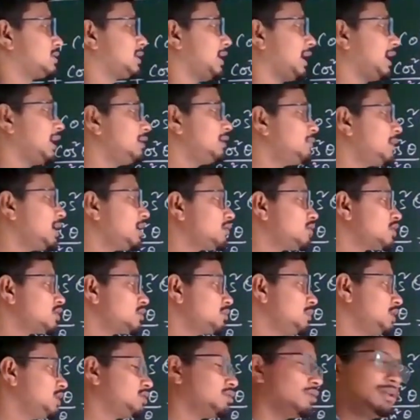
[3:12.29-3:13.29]
Sine by
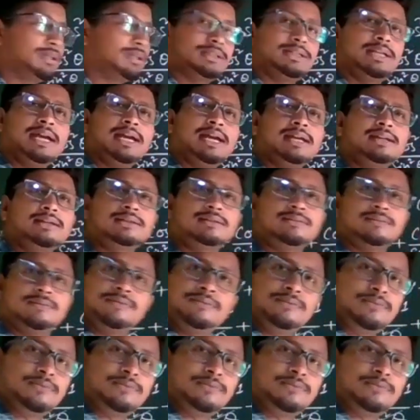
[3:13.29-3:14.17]
cos means what? 10.